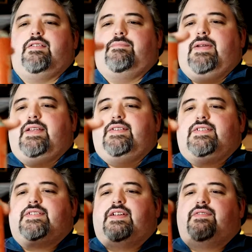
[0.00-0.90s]
made
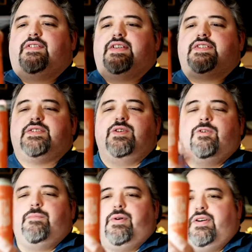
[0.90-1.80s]
this lovely
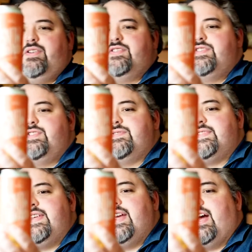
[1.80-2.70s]
Snowbird
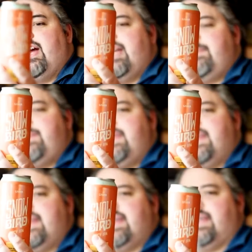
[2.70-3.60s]
Juicy
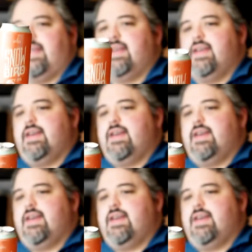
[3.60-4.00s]
IPA.